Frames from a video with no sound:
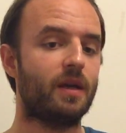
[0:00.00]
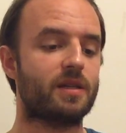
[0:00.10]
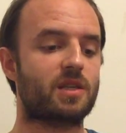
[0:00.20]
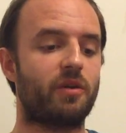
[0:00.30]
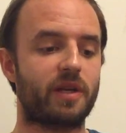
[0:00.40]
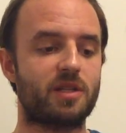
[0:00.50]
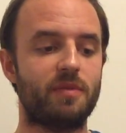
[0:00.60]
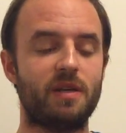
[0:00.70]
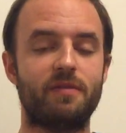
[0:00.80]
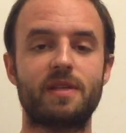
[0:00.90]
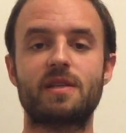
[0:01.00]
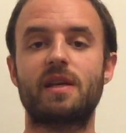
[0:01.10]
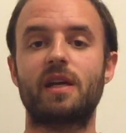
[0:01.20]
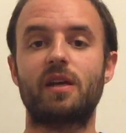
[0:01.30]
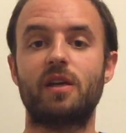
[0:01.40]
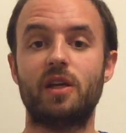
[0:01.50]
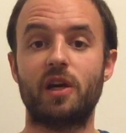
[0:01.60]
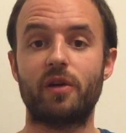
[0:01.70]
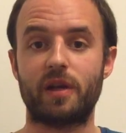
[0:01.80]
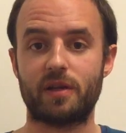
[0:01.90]
it's going to be visiting
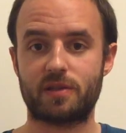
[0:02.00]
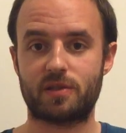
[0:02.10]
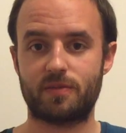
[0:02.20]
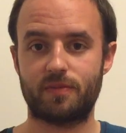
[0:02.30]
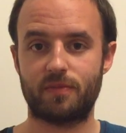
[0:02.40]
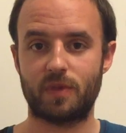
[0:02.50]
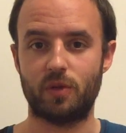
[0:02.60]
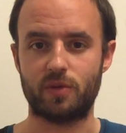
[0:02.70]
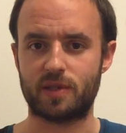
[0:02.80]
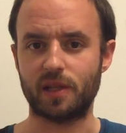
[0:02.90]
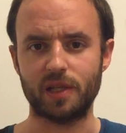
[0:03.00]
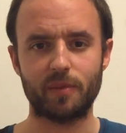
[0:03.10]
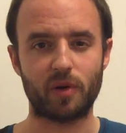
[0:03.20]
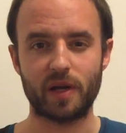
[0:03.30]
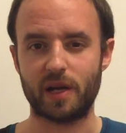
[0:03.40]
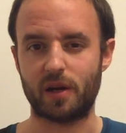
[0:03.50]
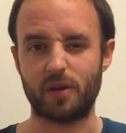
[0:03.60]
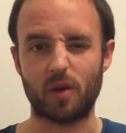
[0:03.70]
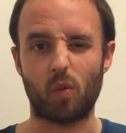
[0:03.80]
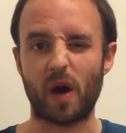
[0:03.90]
Uranus, who is the
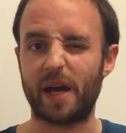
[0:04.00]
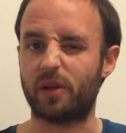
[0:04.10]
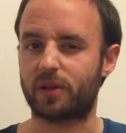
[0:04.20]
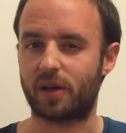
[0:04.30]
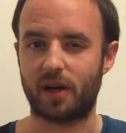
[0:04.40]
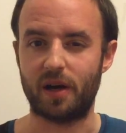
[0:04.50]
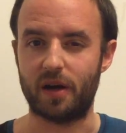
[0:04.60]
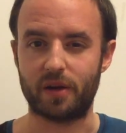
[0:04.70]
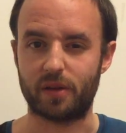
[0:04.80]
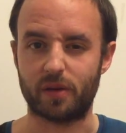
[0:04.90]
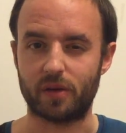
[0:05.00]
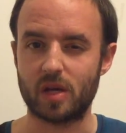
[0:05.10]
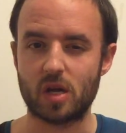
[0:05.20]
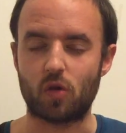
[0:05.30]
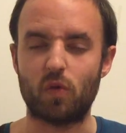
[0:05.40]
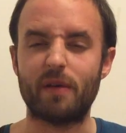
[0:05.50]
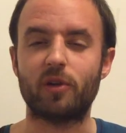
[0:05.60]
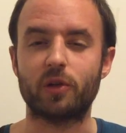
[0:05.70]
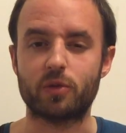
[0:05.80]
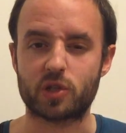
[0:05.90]
liberator, the wild card, the
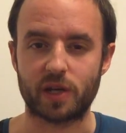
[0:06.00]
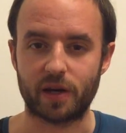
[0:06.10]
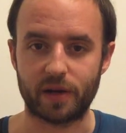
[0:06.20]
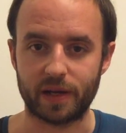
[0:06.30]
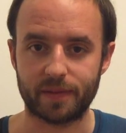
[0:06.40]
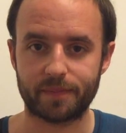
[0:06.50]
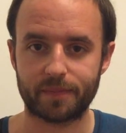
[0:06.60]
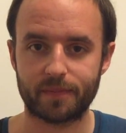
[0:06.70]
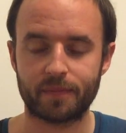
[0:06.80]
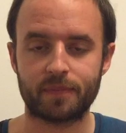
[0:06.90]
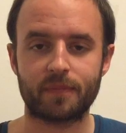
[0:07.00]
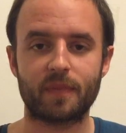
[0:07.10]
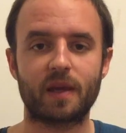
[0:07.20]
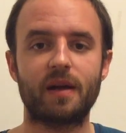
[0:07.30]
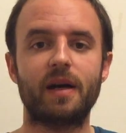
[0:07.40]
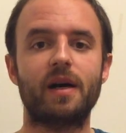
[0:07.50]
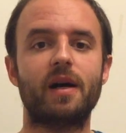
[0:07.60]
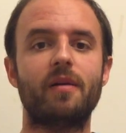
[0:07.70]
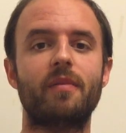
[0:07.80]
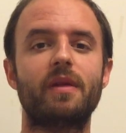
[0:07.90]
revolutionary.
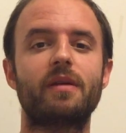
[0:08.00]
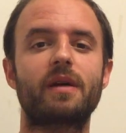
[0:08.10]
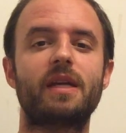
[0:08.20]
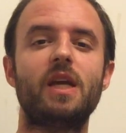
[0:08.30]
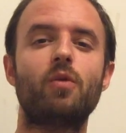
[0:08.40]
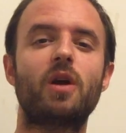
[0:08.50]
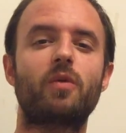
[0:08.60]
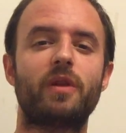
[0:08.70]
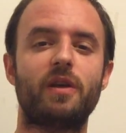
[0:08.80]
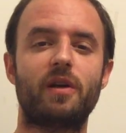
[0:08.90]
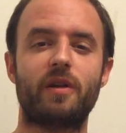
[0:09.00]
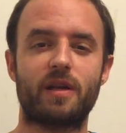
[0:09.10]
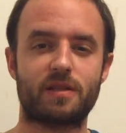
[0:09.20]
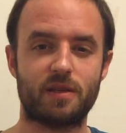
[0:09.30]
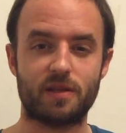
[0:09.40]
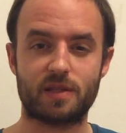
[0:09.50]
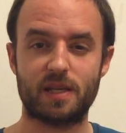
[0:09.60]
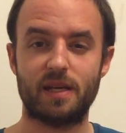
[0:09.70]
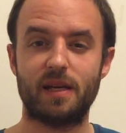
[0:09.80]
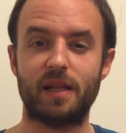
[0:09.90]
The key word with Uranus
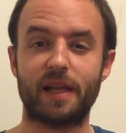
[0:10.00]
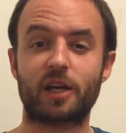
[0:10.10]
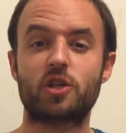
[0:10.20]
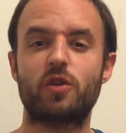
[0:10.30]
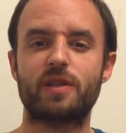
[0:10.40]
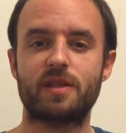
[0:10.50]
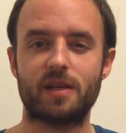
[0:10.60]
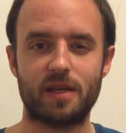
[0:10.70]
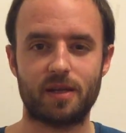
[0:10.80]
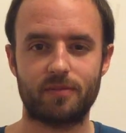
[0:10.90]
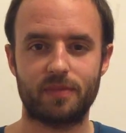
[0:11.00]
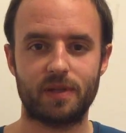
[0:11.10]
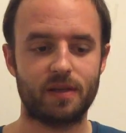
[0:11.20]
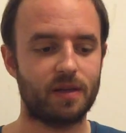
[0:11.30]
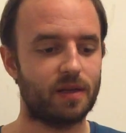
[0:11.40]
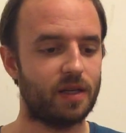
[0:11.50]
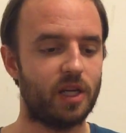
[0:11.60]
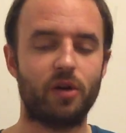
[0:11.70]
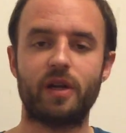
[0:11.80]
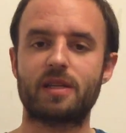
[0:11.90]
is electricity.
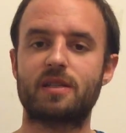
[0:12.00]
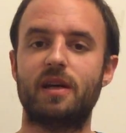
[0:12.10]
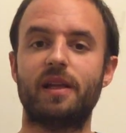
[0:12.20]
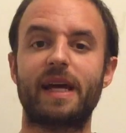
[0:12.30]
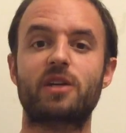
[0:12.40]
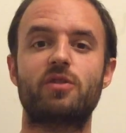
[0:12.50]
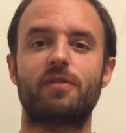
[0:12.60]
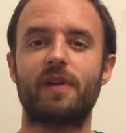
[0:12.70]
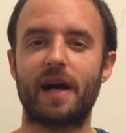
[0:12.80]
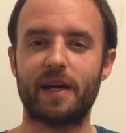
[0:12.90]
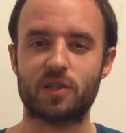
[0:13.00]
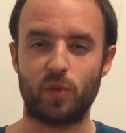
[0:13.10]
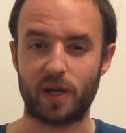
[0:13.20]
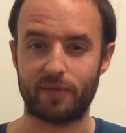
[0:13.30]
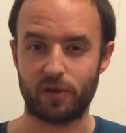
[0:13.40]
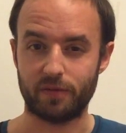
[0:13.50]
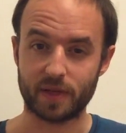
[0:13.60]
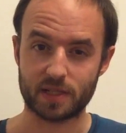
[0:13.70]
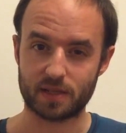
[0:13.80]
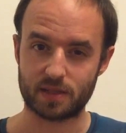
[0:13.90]
Uranus electrifies whatever
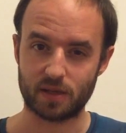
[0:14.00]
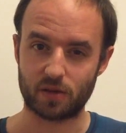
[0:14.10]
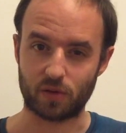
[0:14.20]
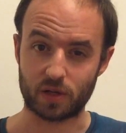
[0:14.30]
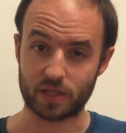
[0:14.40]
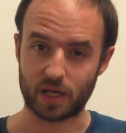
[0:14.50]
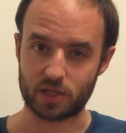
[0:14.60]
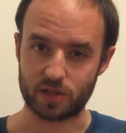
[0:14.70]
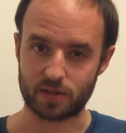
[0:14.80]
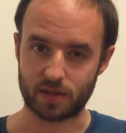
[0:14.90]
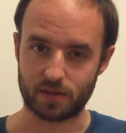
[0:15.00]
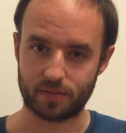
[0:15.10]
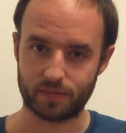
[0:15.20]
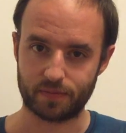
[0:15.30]
visits it or touches it.